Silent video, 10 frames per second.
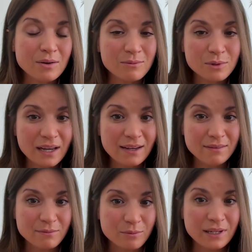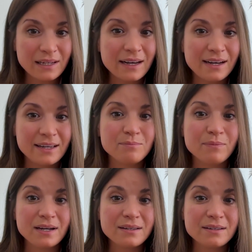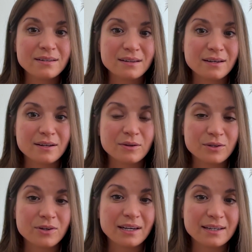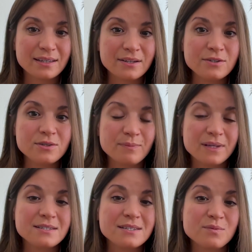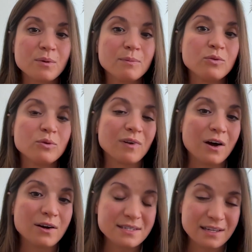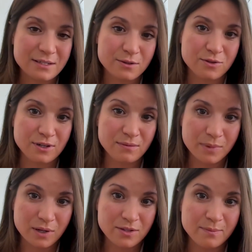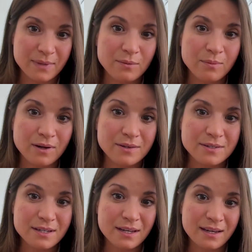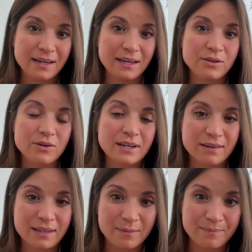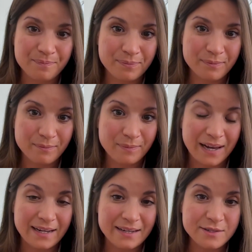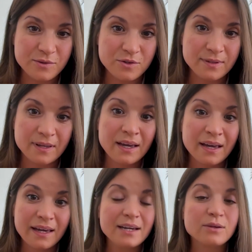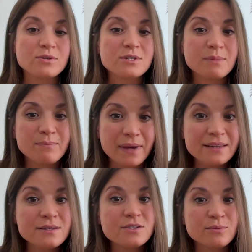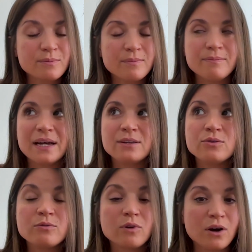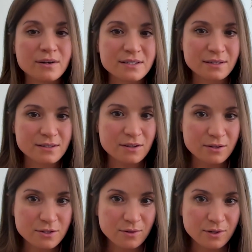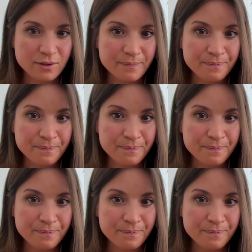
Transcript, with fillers: would have a really high impact uh, on your GlycanAge. But this is women who've lost estrogen because of menopause, and you're giving them back estrogen. It can also be men, so men who've lost testosterone.